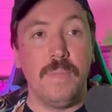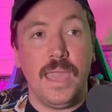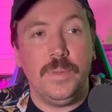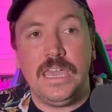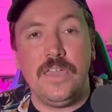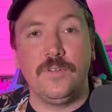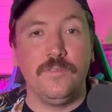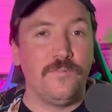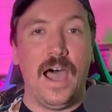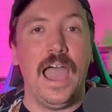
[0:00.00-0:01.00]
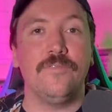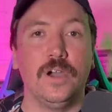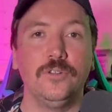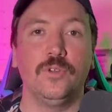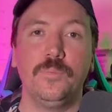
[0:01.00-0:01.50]
maybe even five
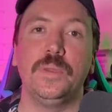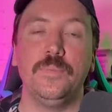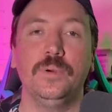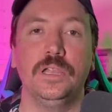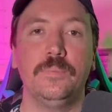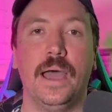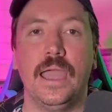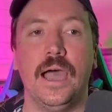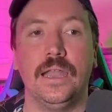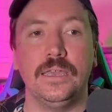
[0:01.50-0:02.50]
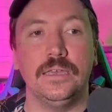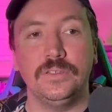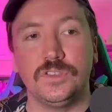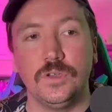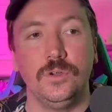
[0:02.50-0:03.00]
hundred people in my
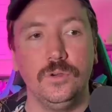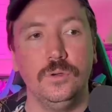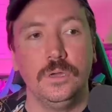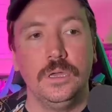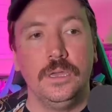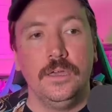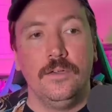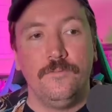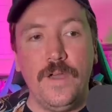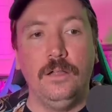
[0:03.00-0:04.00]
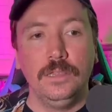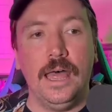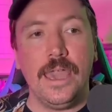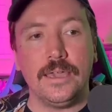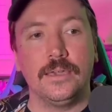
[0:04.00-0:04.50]
audience who felt
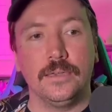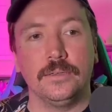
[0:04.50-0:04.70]
like